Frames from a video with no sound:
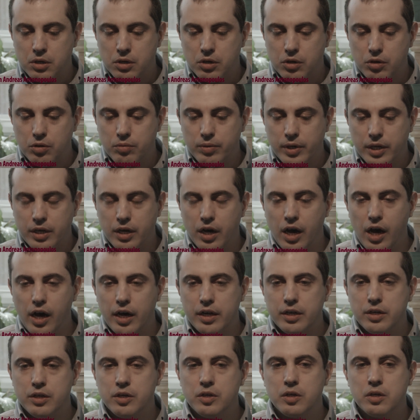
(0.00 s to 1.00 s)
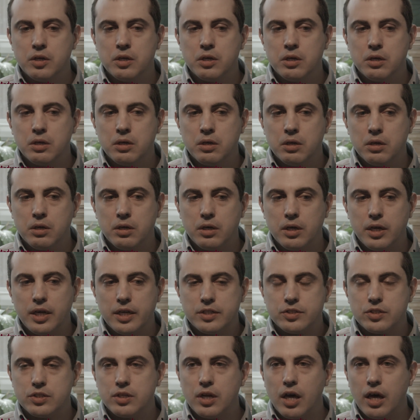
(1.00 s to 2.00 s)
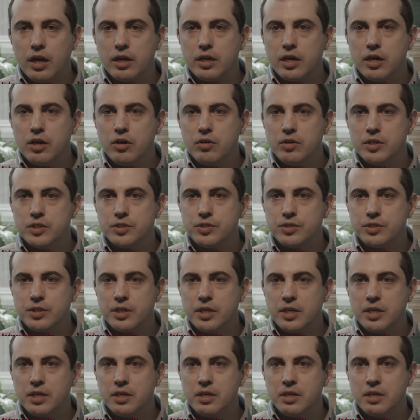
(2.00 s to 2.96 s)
oh my God, it's not a currency.